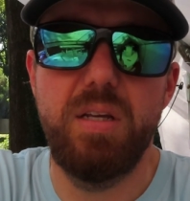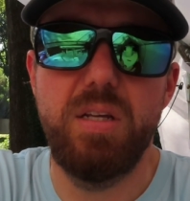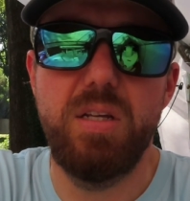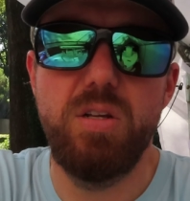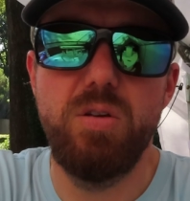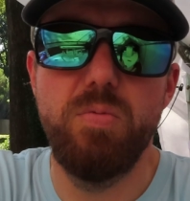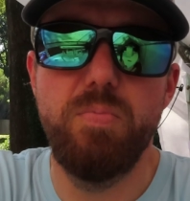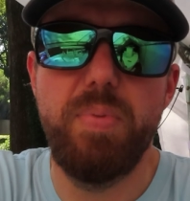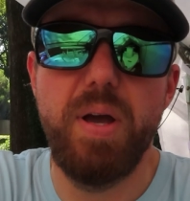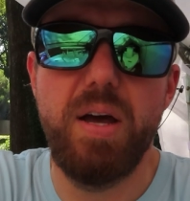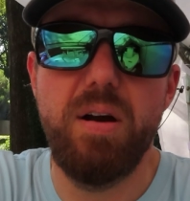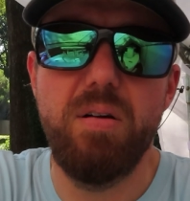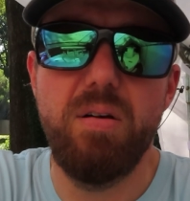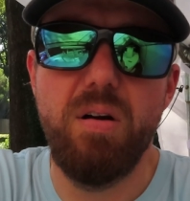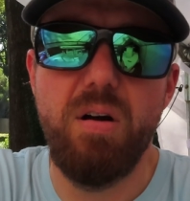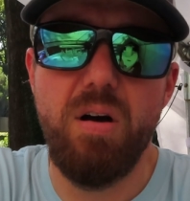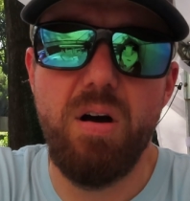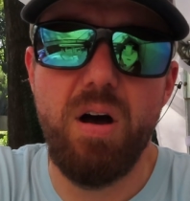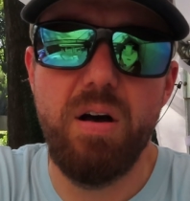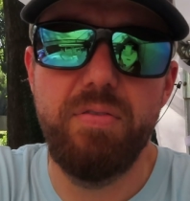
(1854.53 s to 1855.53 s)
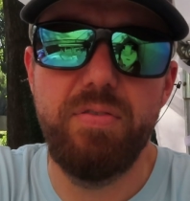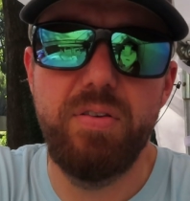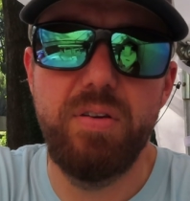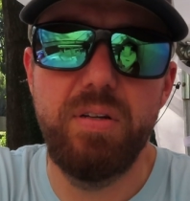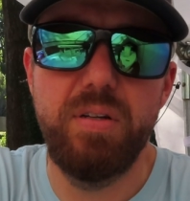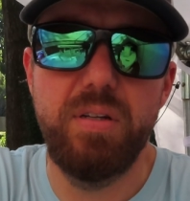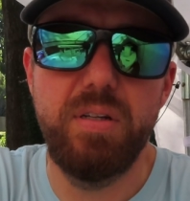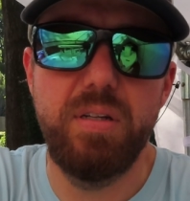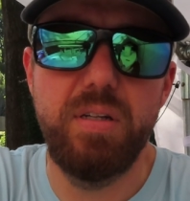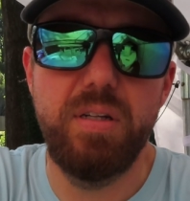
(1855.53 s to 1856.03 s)
you're better off
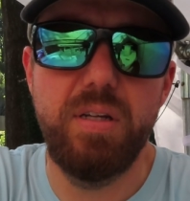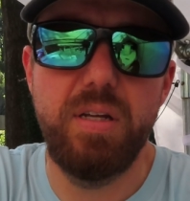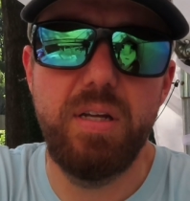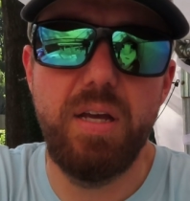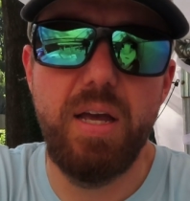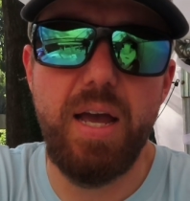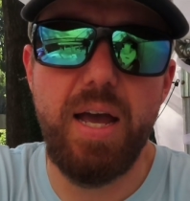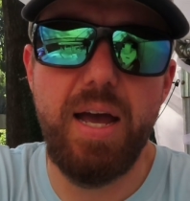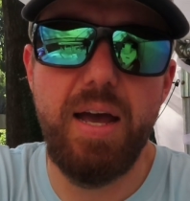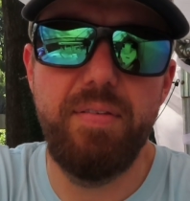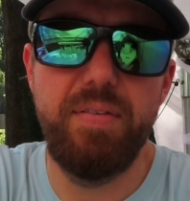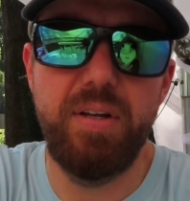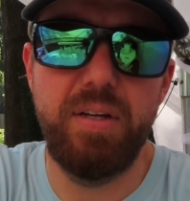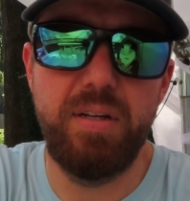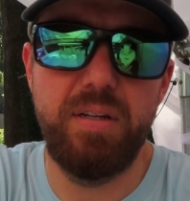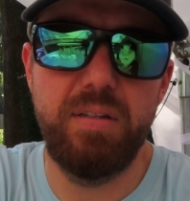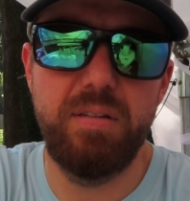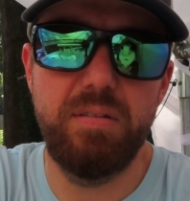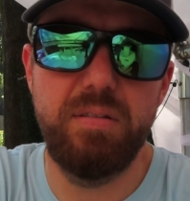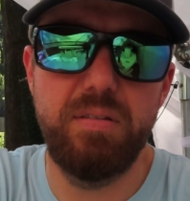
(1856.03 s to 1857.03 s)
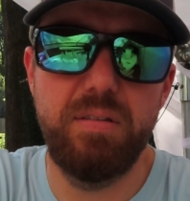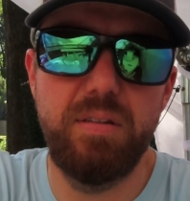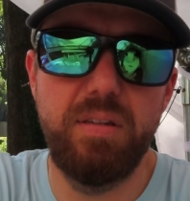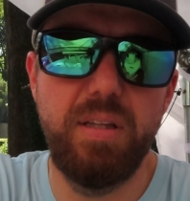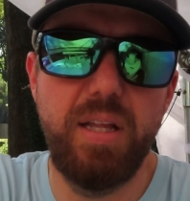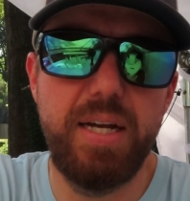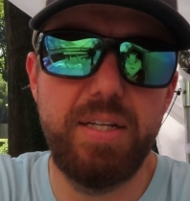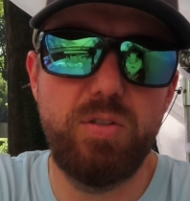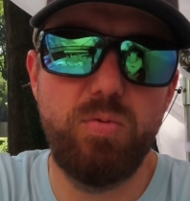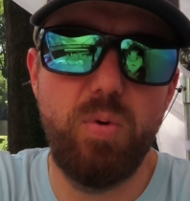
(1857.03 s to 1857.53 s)
having
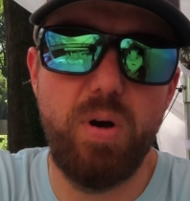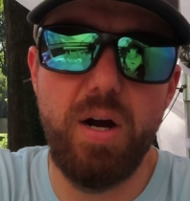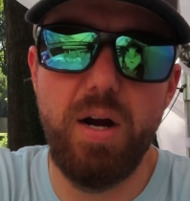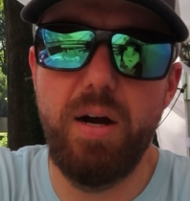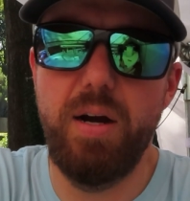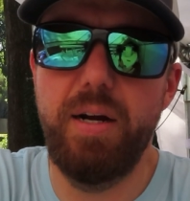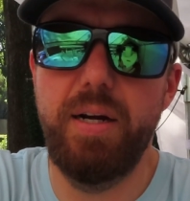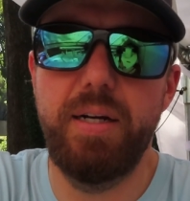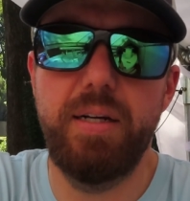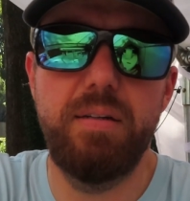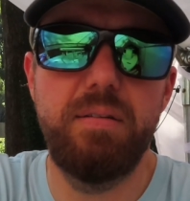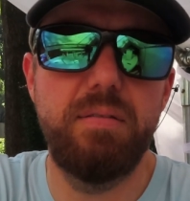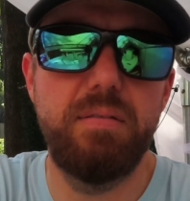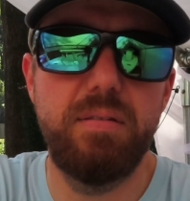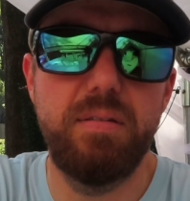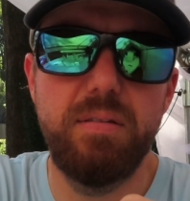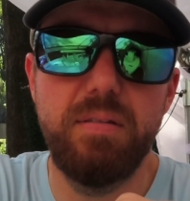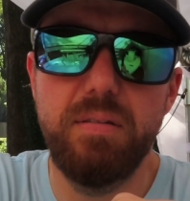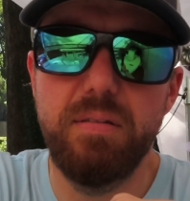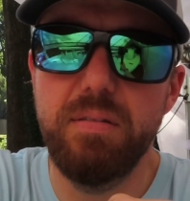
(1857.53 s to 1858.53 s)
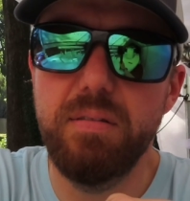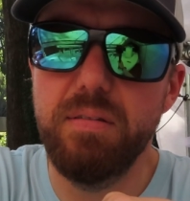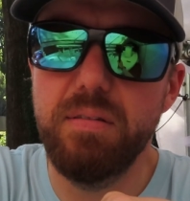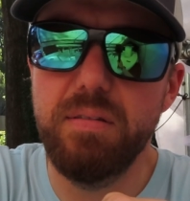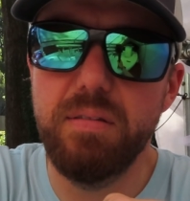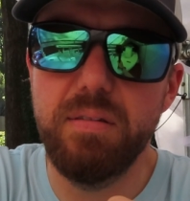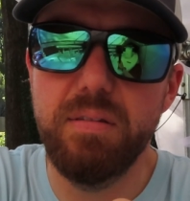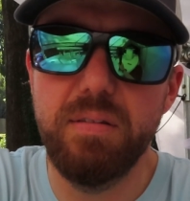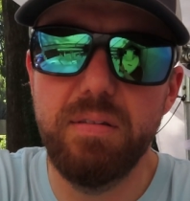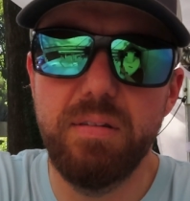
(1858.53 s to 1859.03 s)
less wiring,
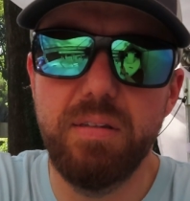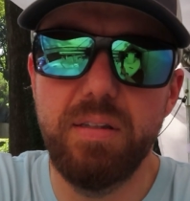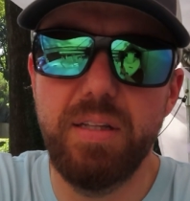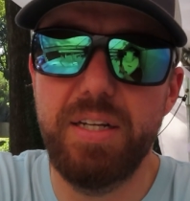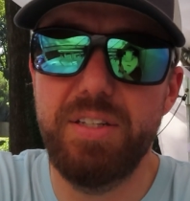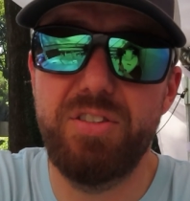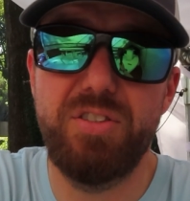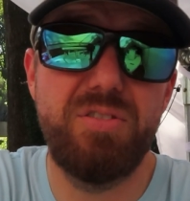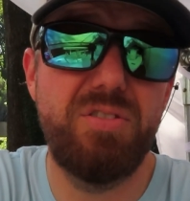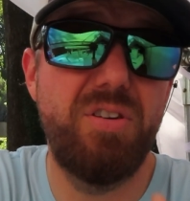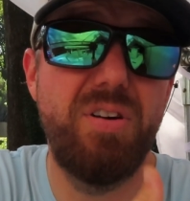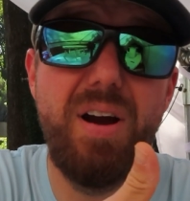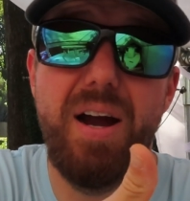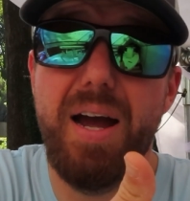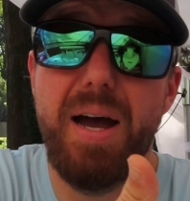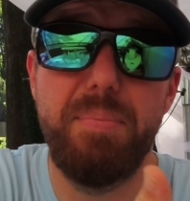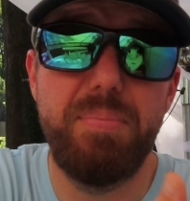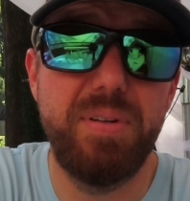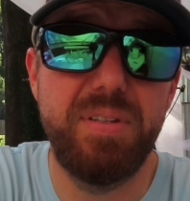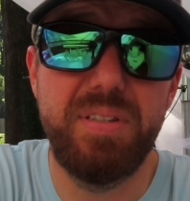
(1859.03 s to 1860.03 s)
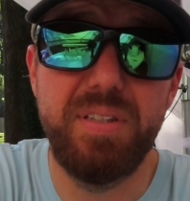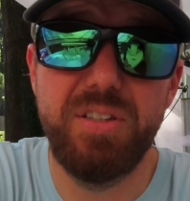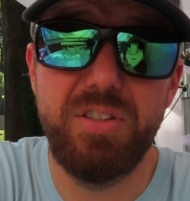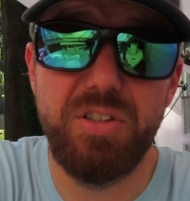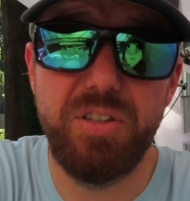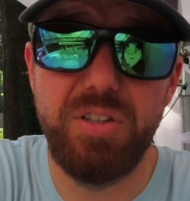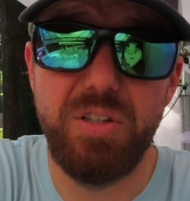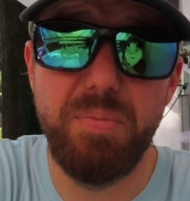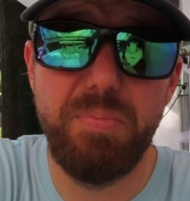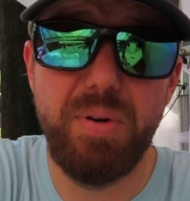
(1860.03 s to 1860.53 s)
less crap
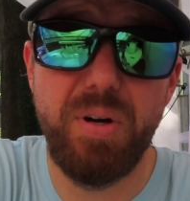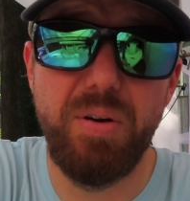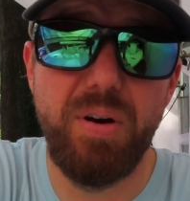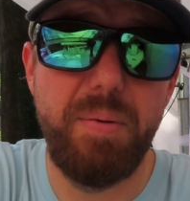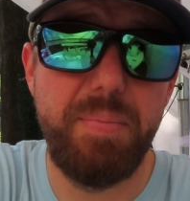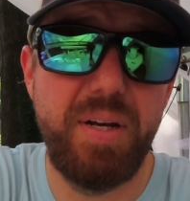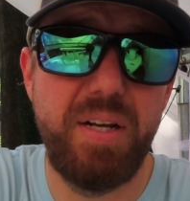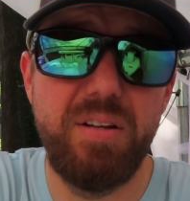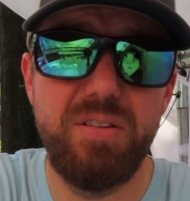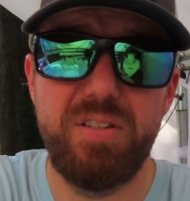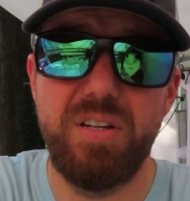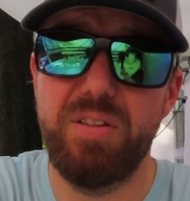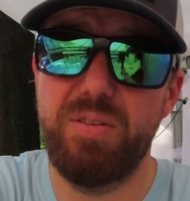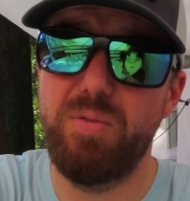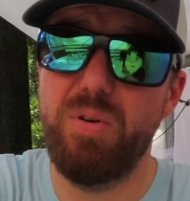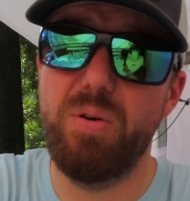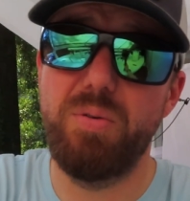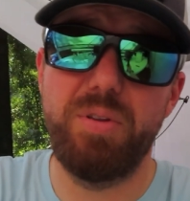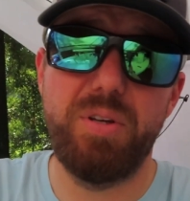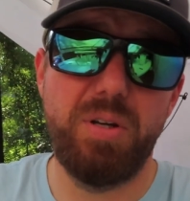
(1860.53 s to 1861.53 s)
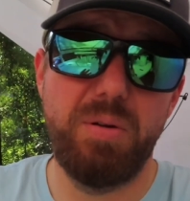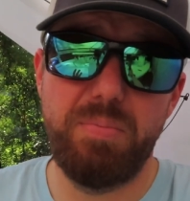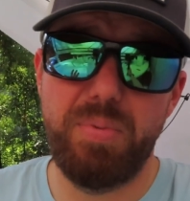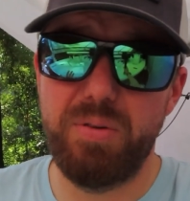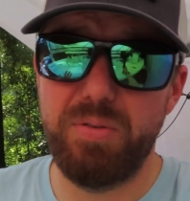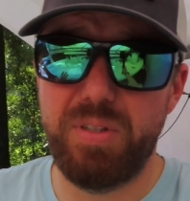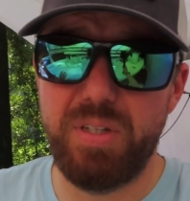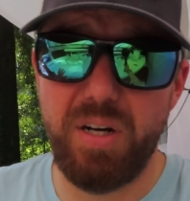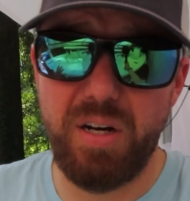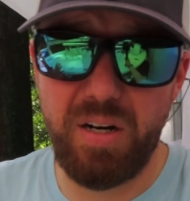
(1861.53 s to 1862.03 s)
essentially in your boat. I mean, there's nothing wrong with a good
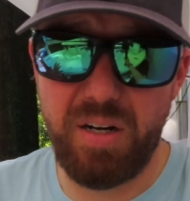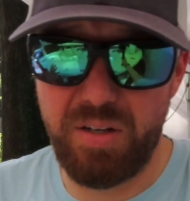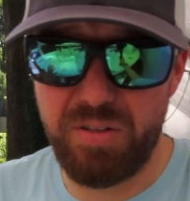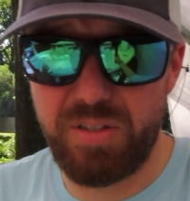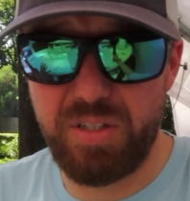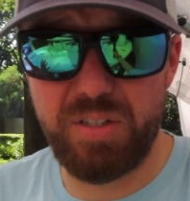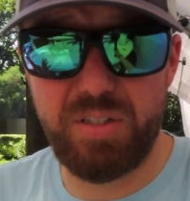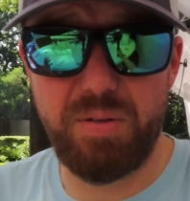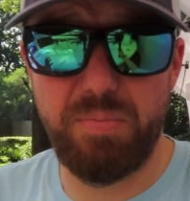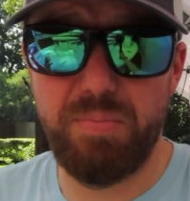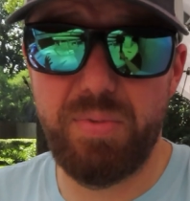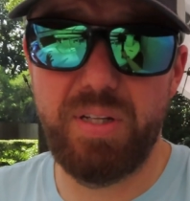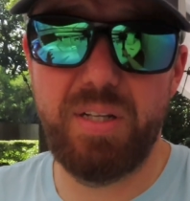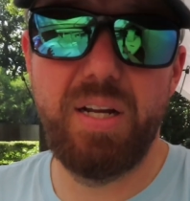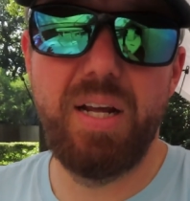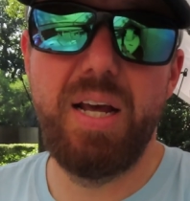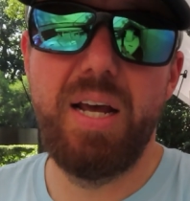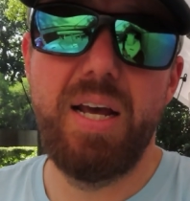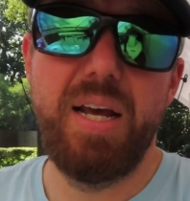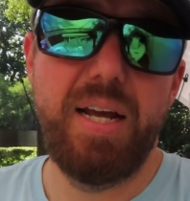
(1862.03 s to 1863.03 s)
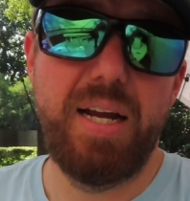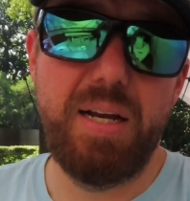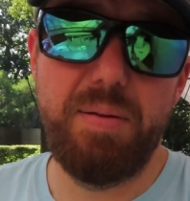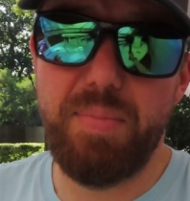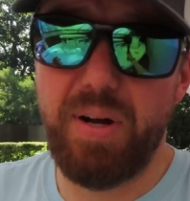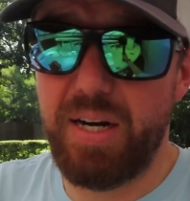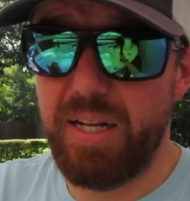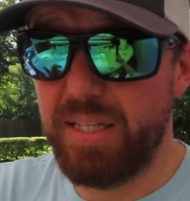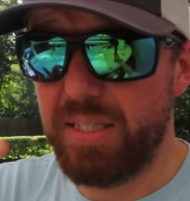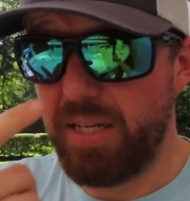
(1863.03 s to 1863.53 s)
boat stereo system, but
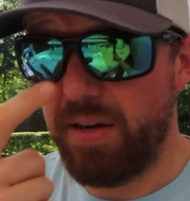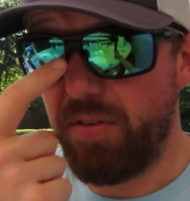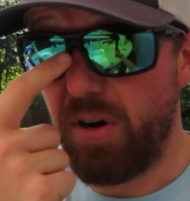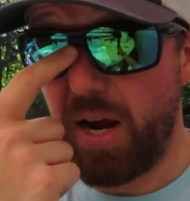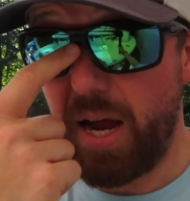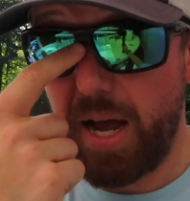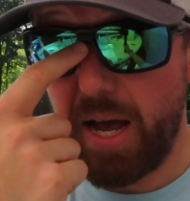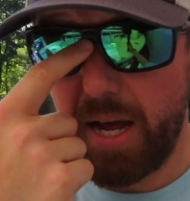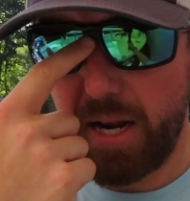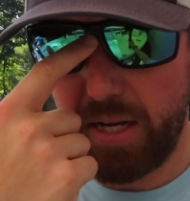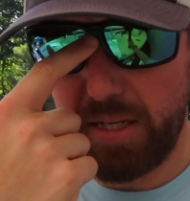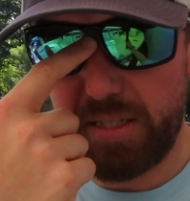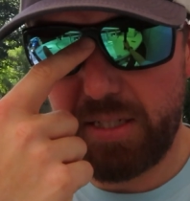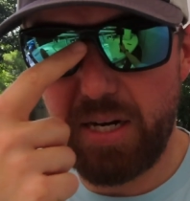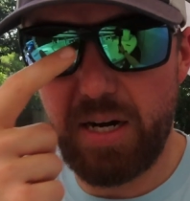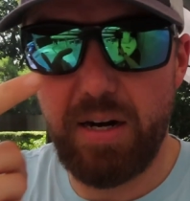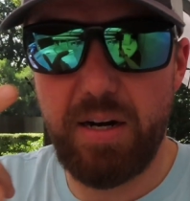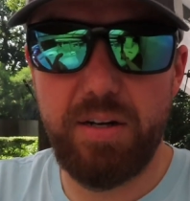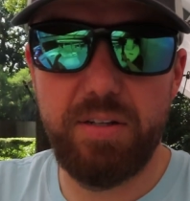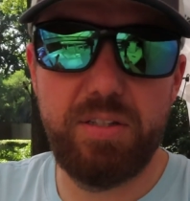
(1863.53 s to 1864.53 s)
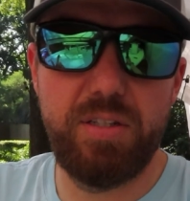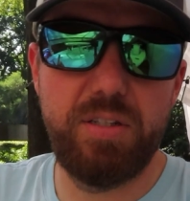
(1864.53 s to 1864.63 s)
anybody that's ever had a stereo